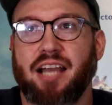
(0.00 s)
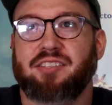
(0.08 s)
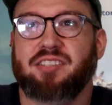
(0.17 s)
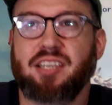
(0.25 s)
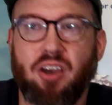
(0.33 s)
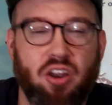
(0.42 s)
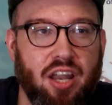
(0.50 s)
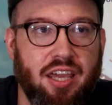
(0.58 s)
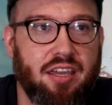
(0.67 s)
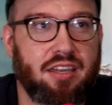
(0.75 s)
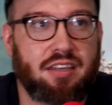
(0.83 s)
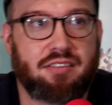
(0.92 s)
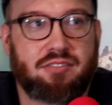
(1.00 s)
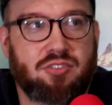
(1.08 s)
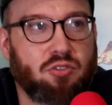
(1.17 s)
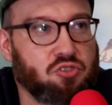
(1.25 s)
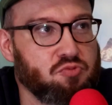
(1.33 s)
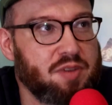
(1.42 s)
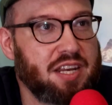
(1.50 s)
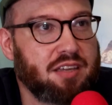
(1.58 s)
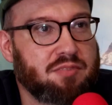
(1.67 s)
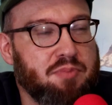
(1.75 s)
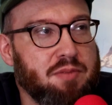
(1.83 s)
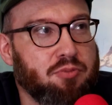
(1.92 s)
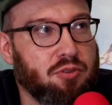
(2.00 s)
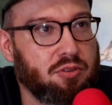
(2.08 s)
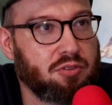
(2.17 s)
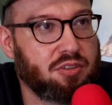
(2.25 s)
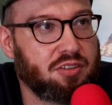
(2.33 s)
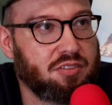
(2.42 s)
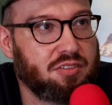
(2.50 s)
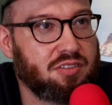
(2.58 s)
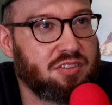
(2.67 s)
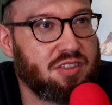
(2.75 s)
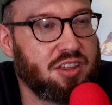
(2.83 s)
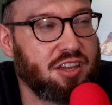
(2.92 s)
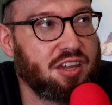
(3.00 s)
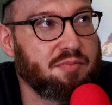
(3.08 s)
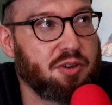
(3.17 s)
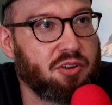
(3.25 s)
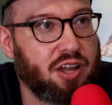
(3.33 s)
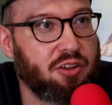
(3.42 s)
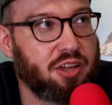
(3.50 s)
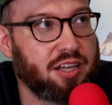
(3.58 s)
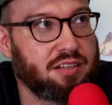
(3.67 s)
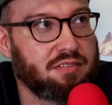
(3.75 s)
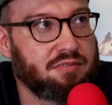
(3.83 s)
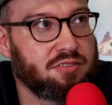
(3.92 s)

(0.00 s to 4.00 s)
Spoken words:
see on, like, social medias people thinking about how, like,